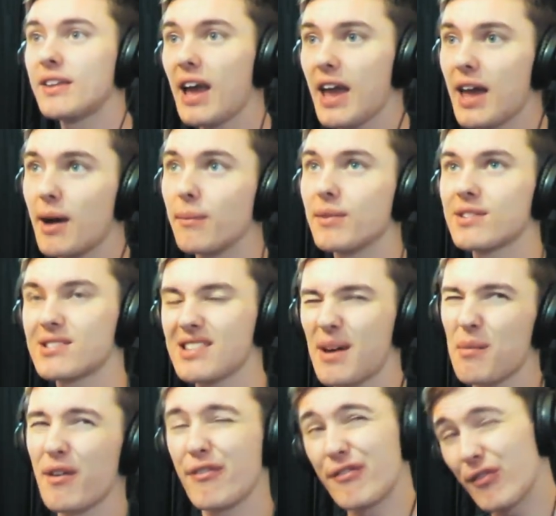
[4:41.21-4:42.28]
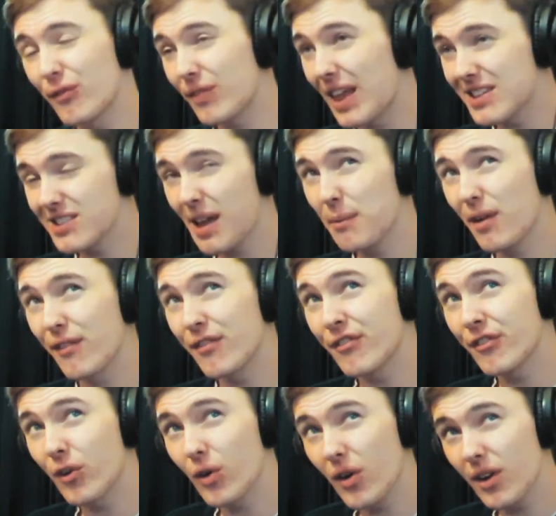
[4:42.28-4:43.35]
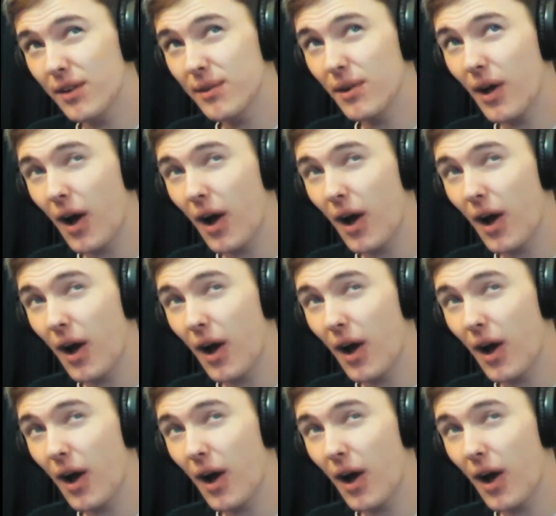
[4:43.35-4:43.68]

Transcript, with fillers: Damn, this is like my... F that's like my third